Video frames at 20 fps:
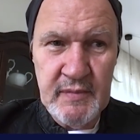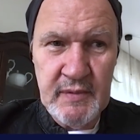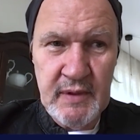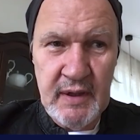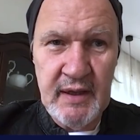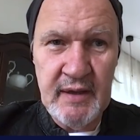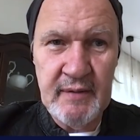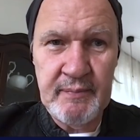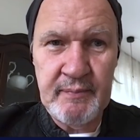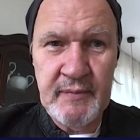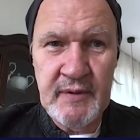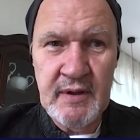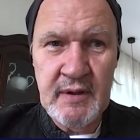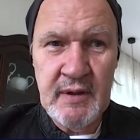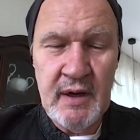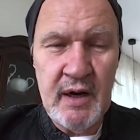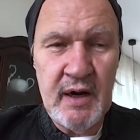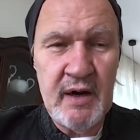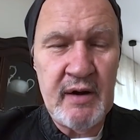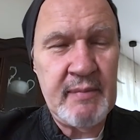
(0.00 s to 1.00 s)
I
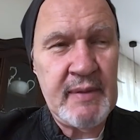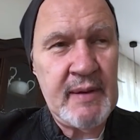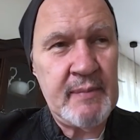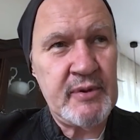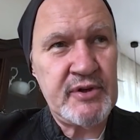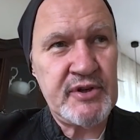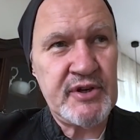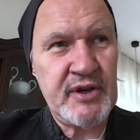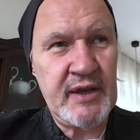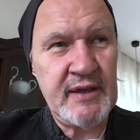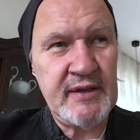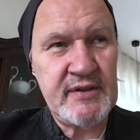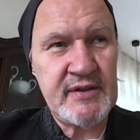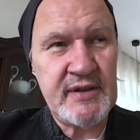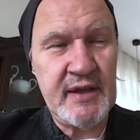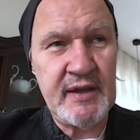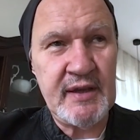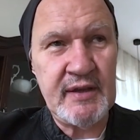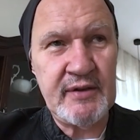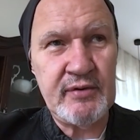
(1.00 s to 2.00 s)
remember Shay
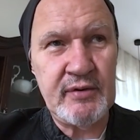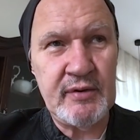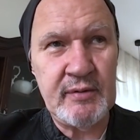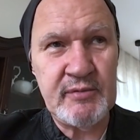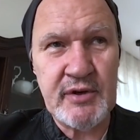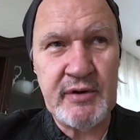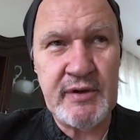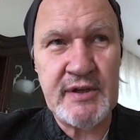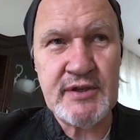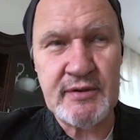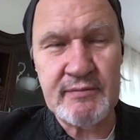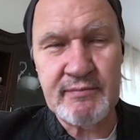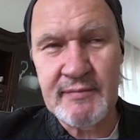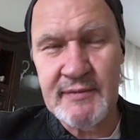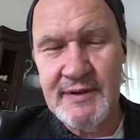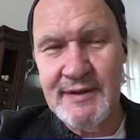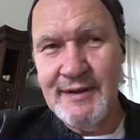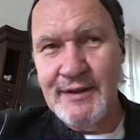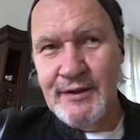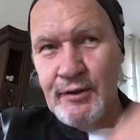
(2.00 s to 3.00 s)
saying to him,
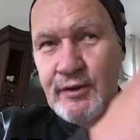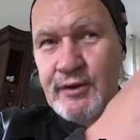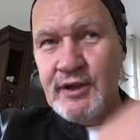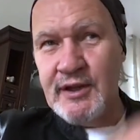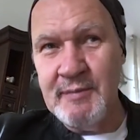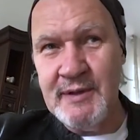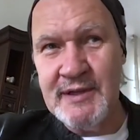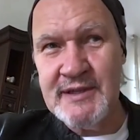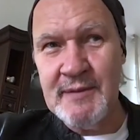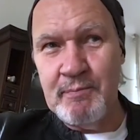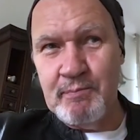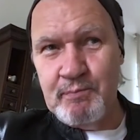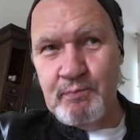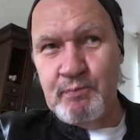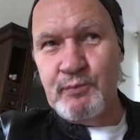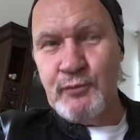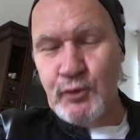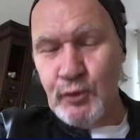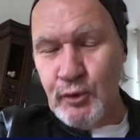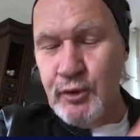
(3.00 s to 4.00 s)
look at him, he's a
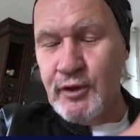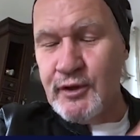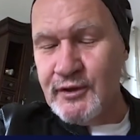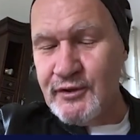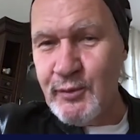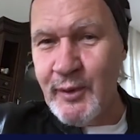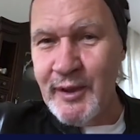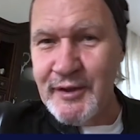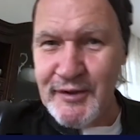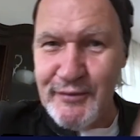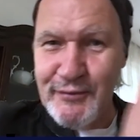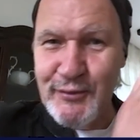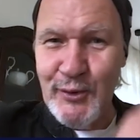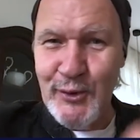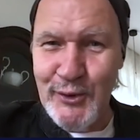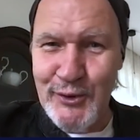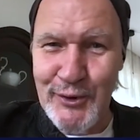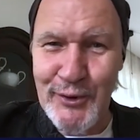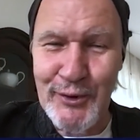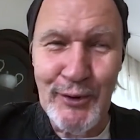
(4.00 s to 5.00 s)
good looking
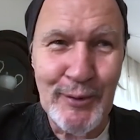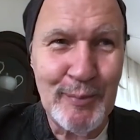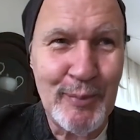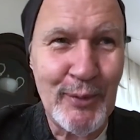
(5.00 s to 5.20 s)
24-year-old